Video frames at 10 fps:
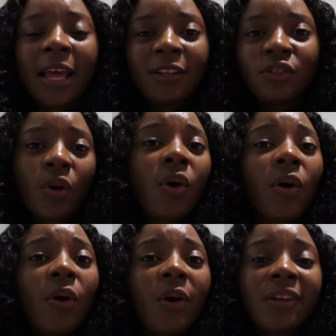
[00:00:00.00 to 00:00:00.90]

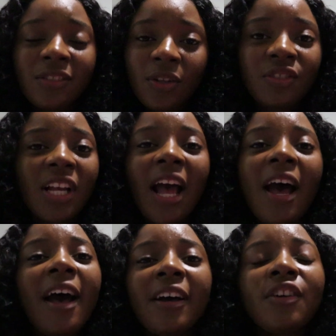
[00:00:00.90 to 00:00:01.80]
endured such
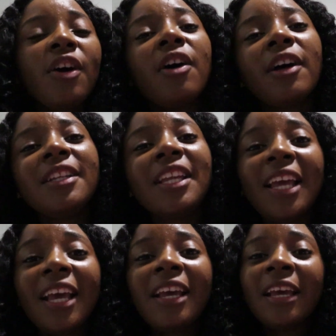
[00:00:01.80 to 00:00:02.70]

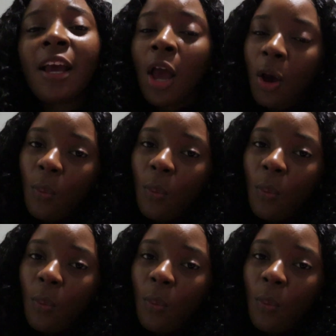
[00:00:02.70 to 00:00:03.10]
agony.